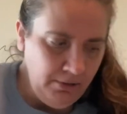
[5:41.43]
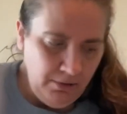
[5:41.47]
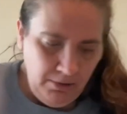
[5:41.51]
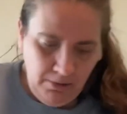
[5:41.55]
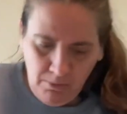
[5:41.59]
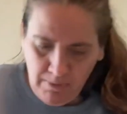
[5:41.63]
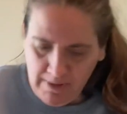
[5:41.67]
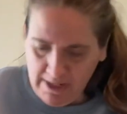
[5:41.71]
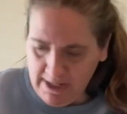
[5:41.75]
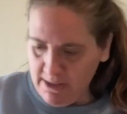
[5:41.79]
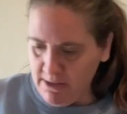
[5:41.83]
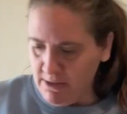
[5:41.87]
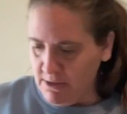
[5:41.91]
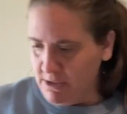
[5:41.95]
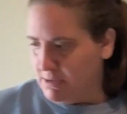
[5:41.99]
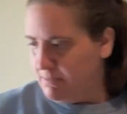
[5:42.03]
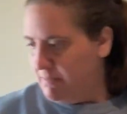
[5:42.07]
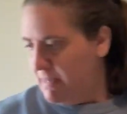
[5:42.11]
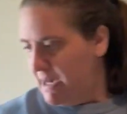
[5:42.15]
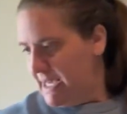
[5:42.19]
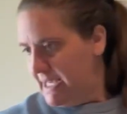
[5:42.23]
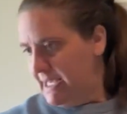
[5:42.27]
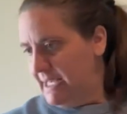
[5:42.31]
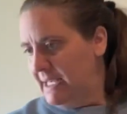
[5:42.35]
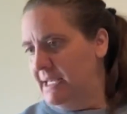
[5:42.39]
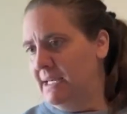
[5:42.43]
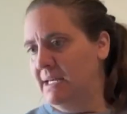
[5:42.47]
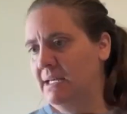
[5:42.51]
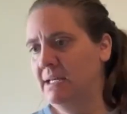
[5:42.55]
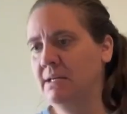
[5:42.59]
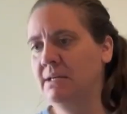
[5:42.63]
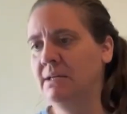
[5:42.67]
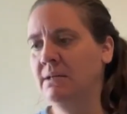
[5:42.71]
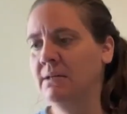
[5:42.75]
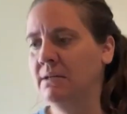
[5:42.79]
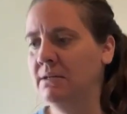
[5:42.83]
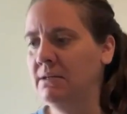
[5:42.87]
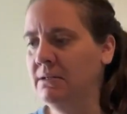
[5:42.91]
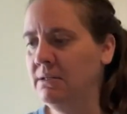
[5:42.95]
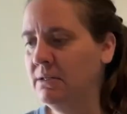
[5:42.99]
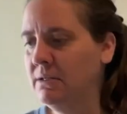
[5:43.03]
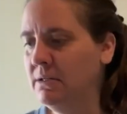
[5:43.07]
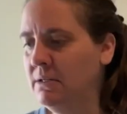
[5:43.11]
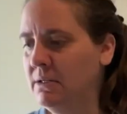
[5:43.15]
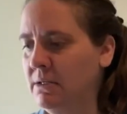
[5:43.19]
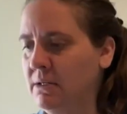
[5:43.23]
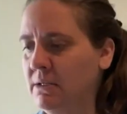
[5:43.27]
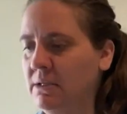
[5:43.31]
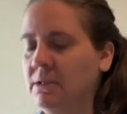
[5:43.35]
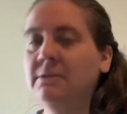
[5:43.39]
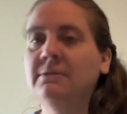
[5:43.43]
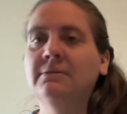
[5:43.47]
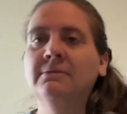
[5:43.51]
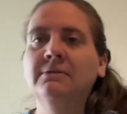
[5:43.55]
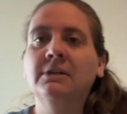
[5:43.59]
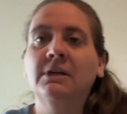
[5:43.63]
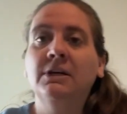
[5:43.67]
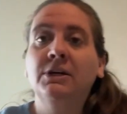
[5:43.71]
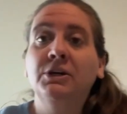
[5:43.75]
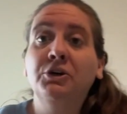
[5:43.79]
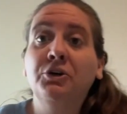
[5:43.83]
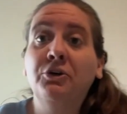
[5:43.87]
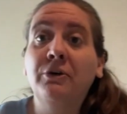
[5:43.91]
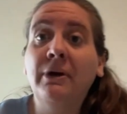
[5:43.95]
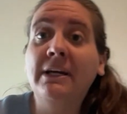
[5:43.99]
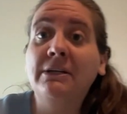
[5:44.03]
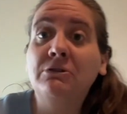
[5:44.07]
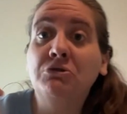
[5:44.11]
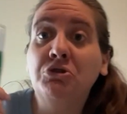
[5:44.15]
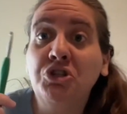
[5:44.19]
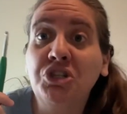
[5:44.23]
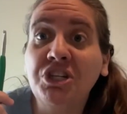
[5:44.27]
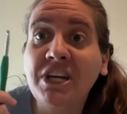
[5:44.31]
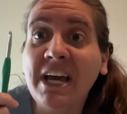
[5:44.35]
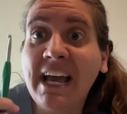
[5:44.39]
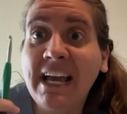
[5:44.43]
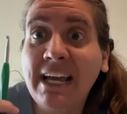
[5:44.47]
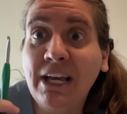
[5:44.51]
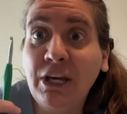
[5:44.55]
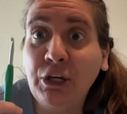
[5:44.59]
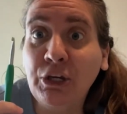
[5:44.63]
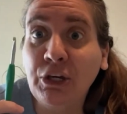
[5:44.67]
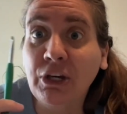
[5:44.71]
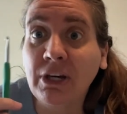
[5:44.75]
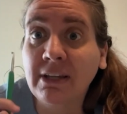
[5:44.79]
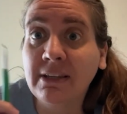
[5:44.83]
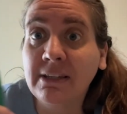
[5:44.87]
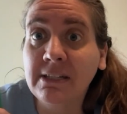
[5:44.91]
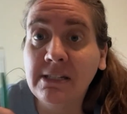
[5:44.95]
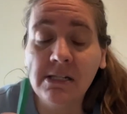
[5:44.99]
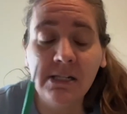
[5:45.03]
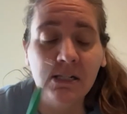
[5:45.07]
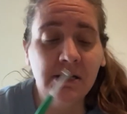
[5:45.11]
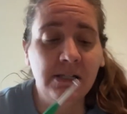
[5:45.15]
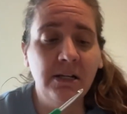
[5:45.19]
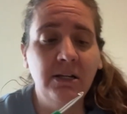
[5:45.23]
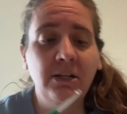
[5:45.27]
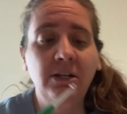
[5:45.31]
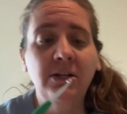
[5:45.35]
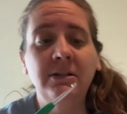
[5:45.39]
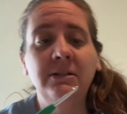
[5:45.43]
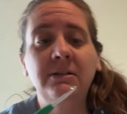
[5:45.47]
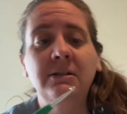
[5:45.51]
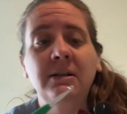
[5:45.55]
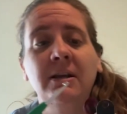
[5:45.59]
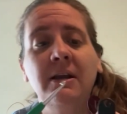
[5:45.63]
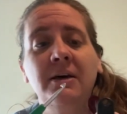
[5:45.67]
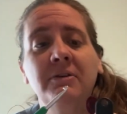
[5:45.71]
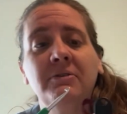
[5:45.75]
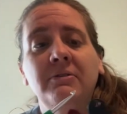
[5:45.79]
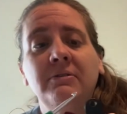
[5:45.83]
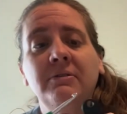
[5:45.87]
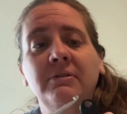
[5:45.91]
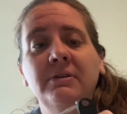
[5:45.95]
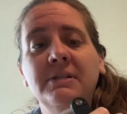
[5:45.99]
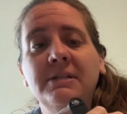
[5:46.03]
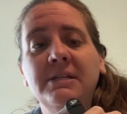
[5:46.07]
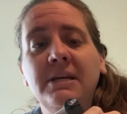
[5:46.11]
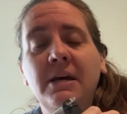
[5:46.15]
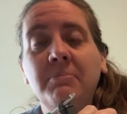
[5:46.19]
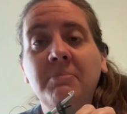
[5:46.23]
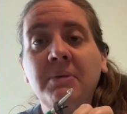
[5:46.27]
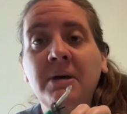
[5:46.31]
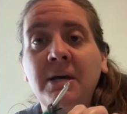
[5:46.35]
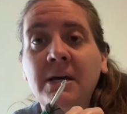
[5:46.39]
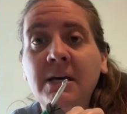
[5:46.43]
where's my crochet hook? This is another little tip.